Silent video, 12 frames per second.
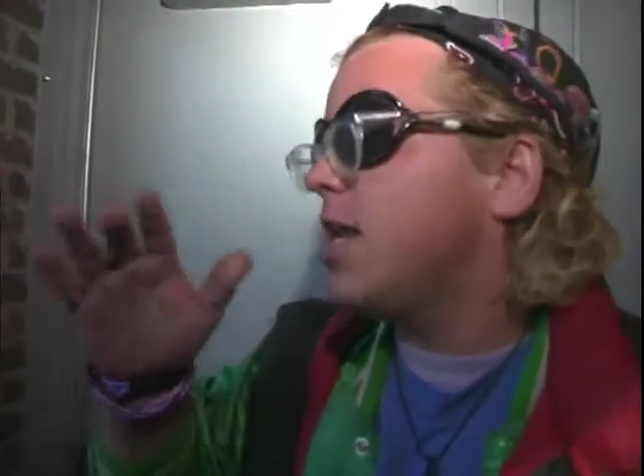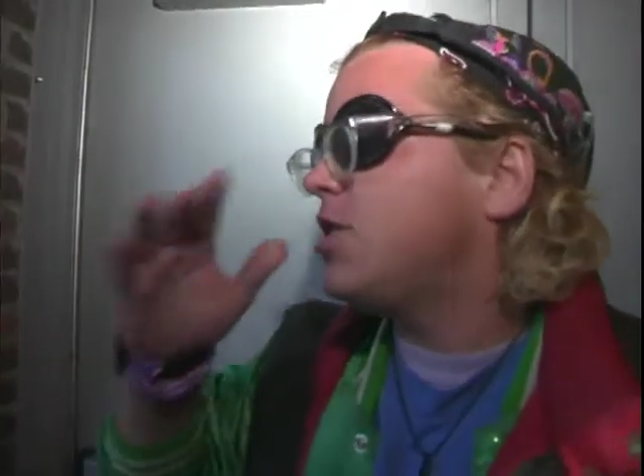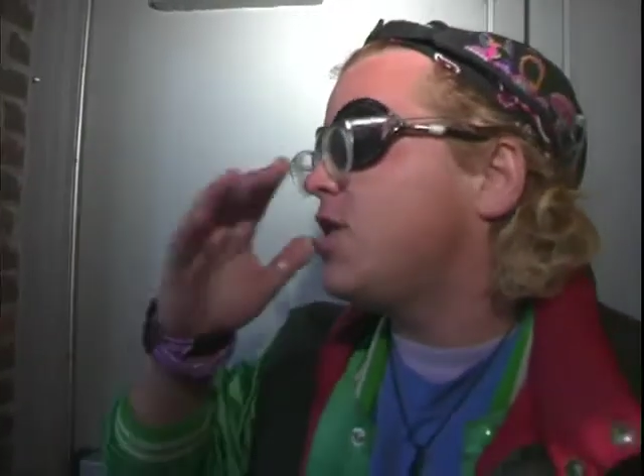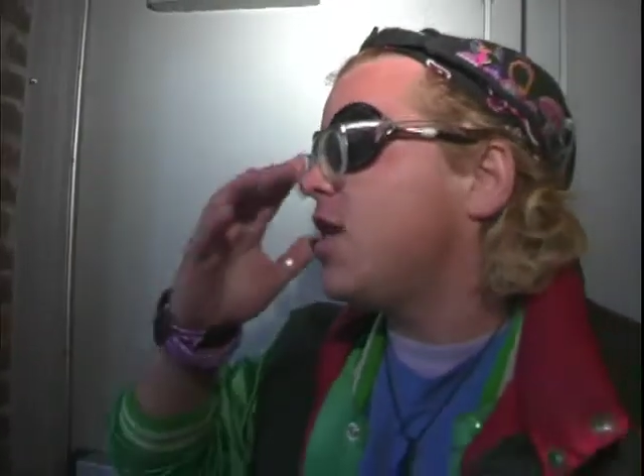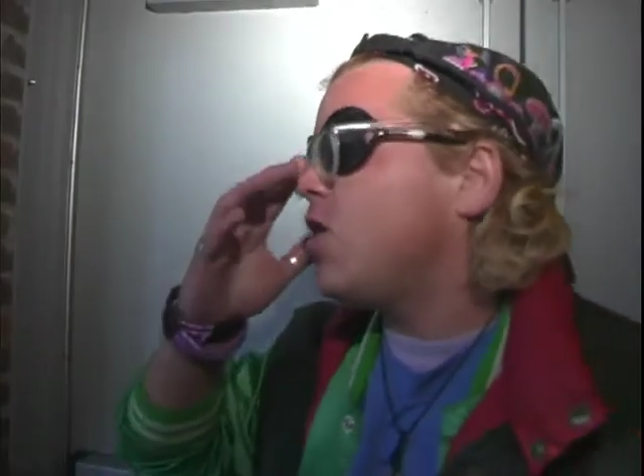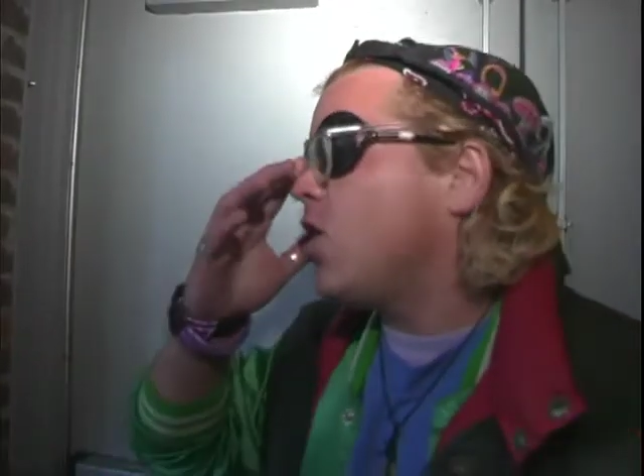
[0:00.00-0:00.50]
is
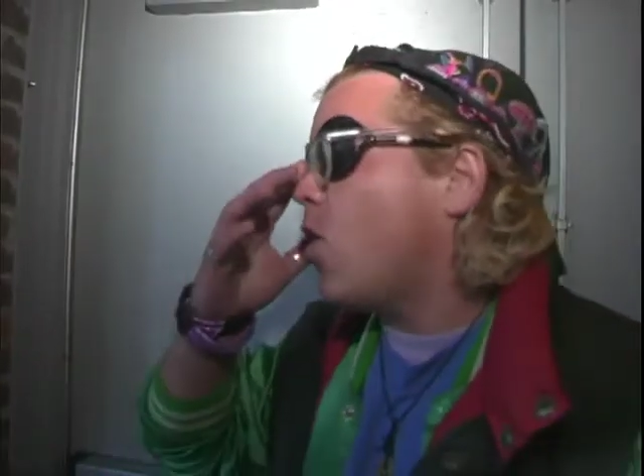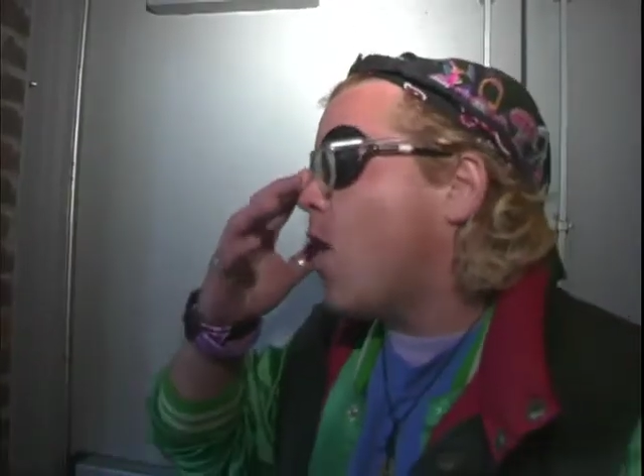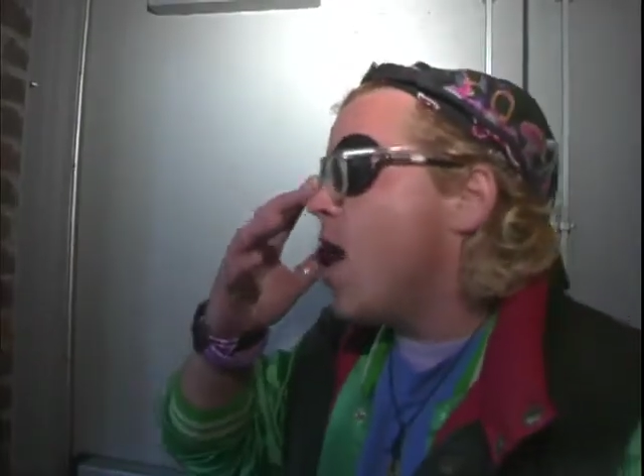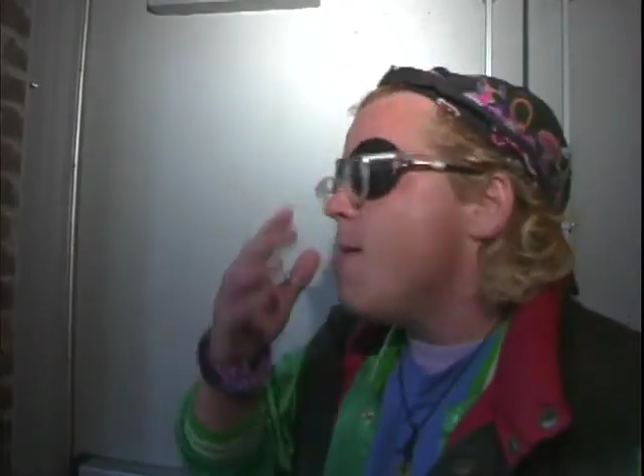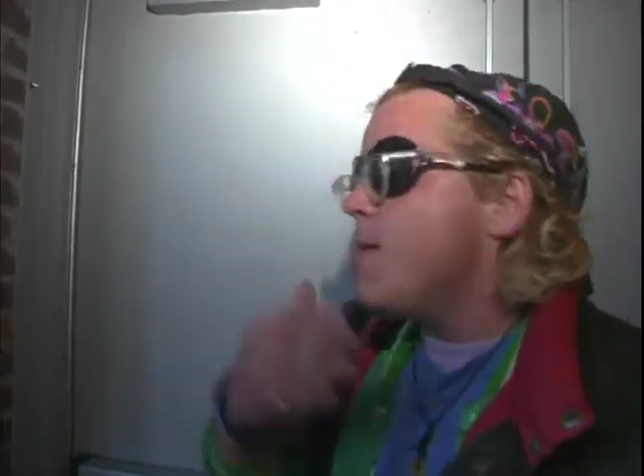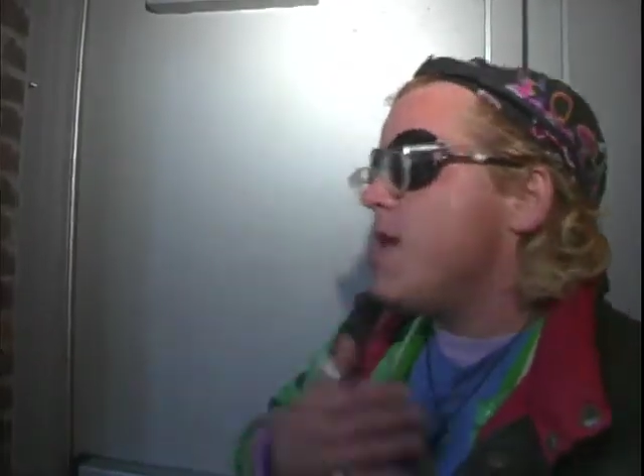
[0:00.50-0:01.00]
that you know
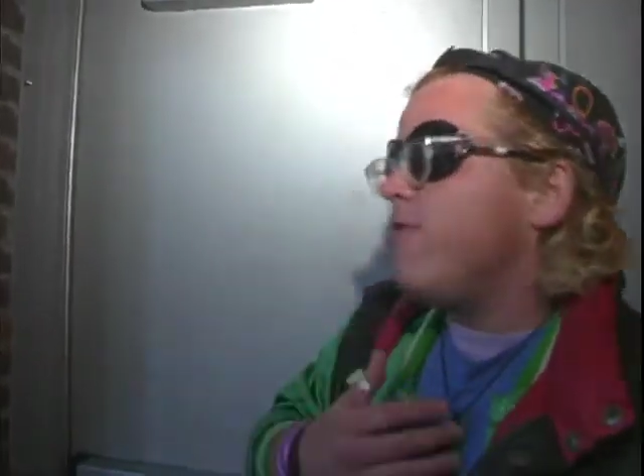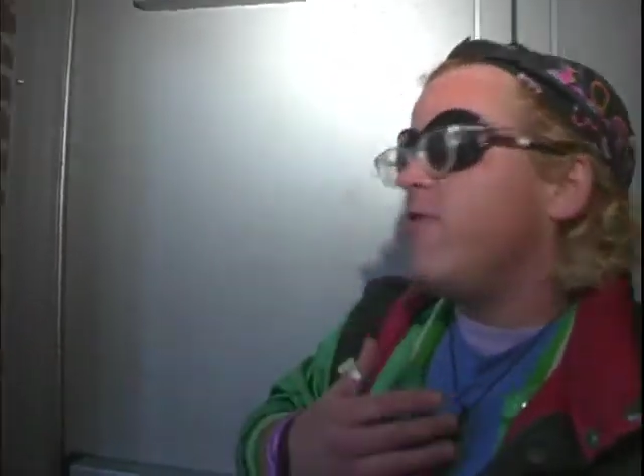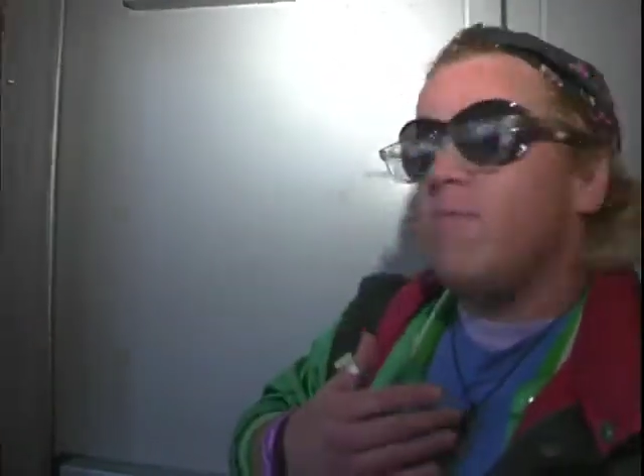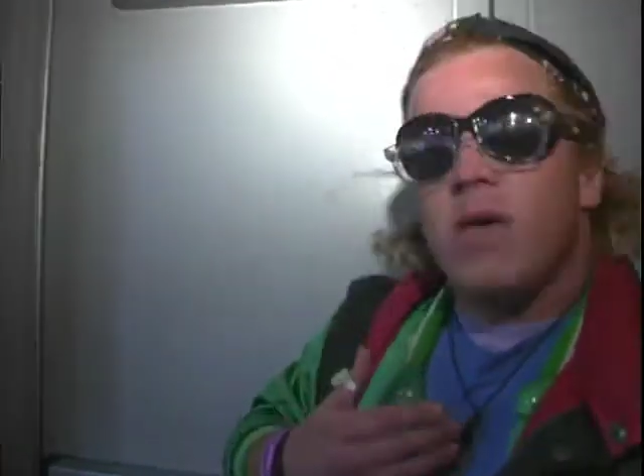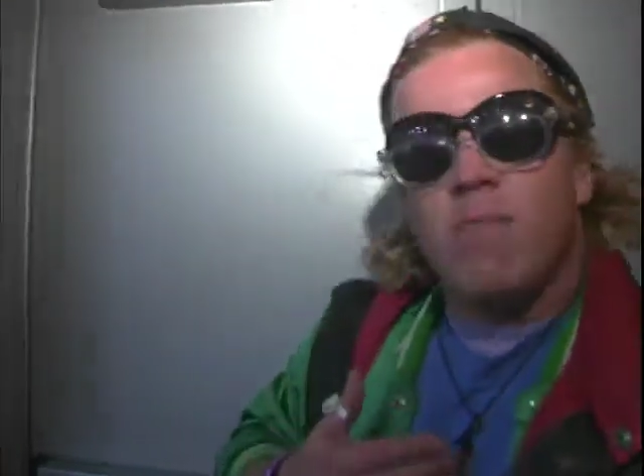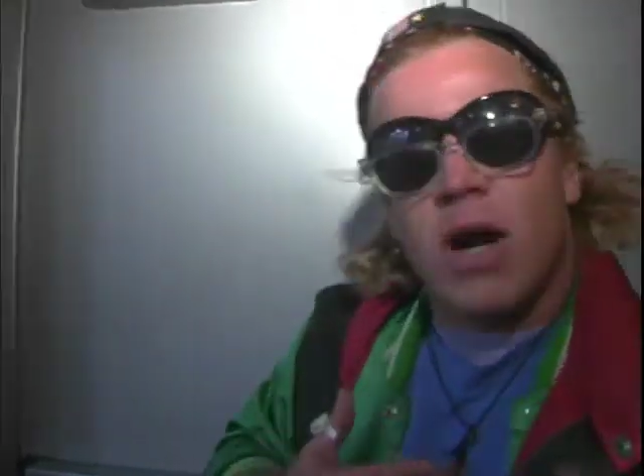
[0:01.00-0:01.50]

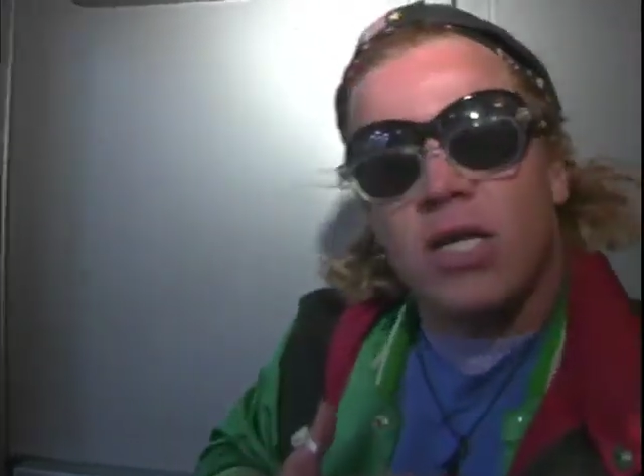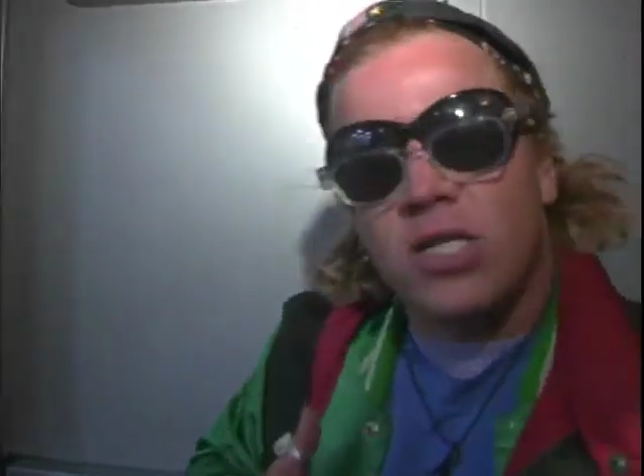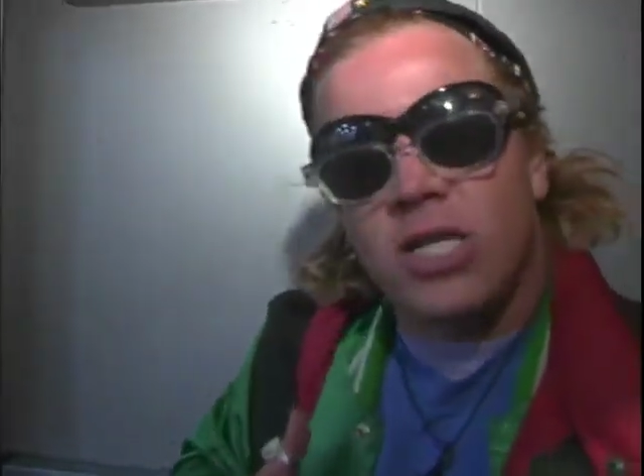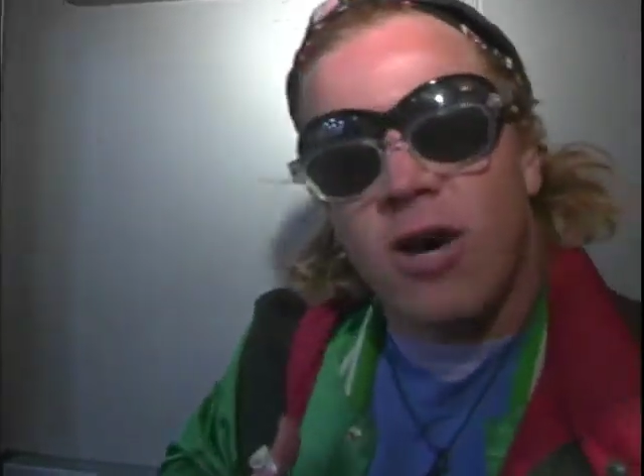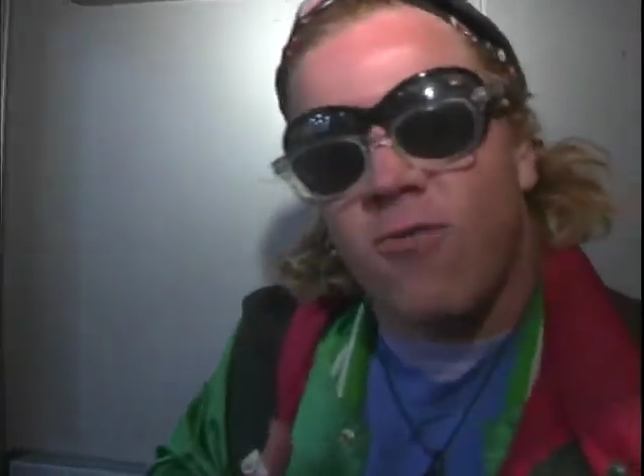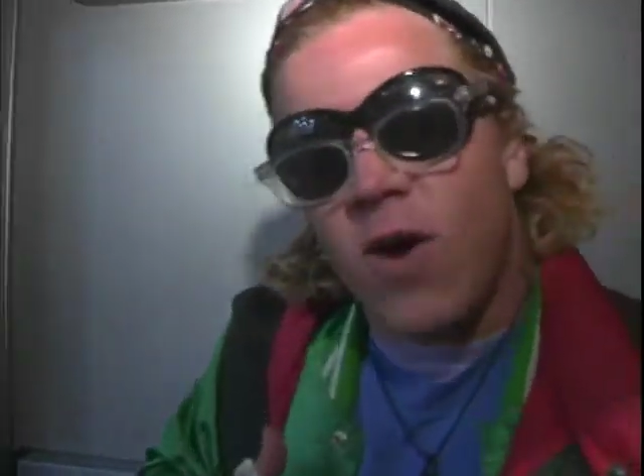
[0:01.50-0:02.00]
even me
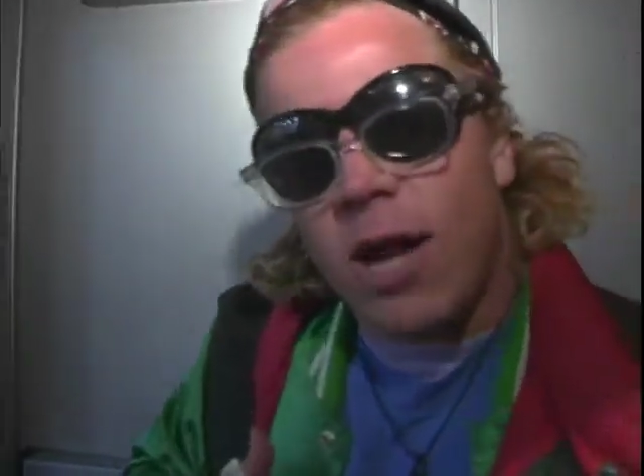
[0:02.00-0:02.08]
myself,